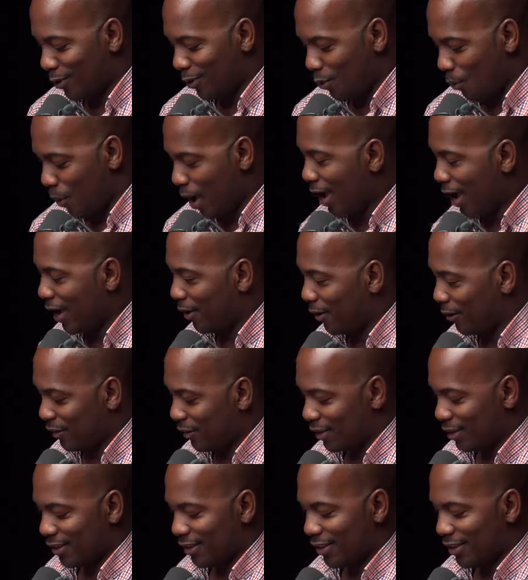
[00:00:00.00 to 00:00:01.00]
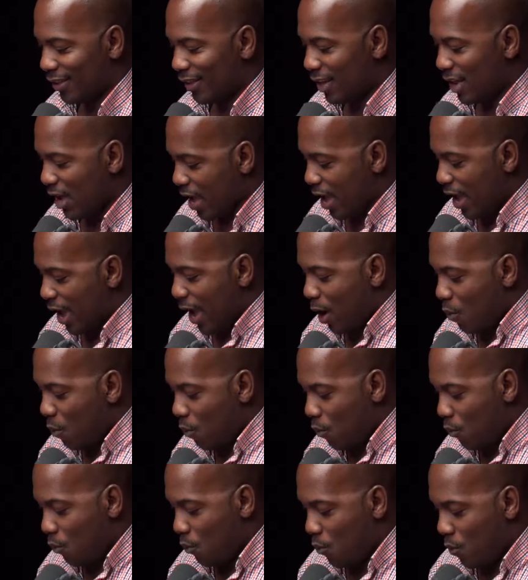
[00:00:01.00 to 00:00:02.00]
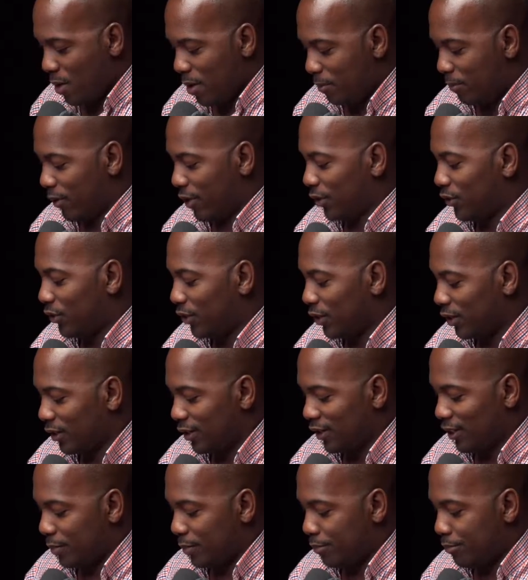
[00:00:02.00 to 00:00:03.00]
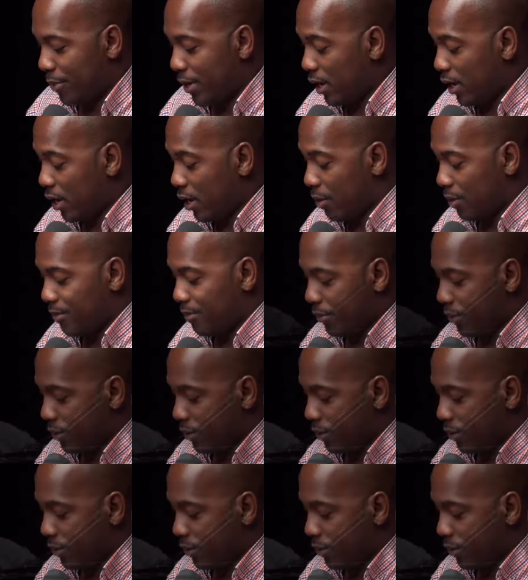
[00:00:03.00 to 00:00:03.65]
wild, how one person could pick up